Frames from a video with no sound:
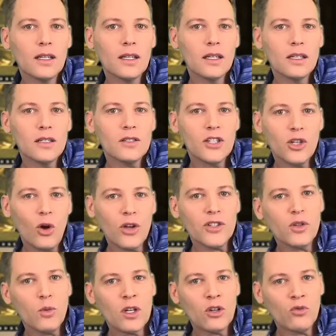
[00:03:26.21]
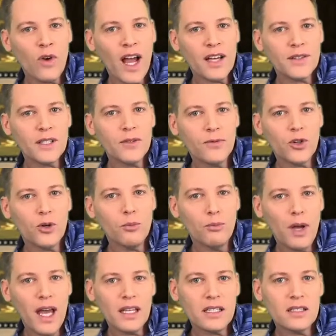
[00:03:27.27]
She also won a Razzie for
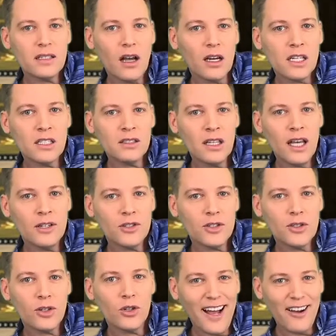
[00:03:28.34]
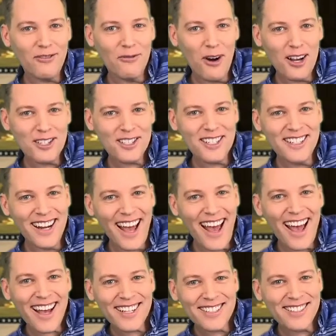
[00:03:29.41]
Best Unintentional Russian
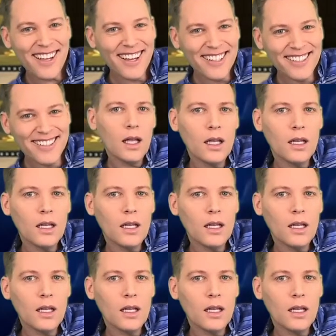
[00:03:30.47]
Accent.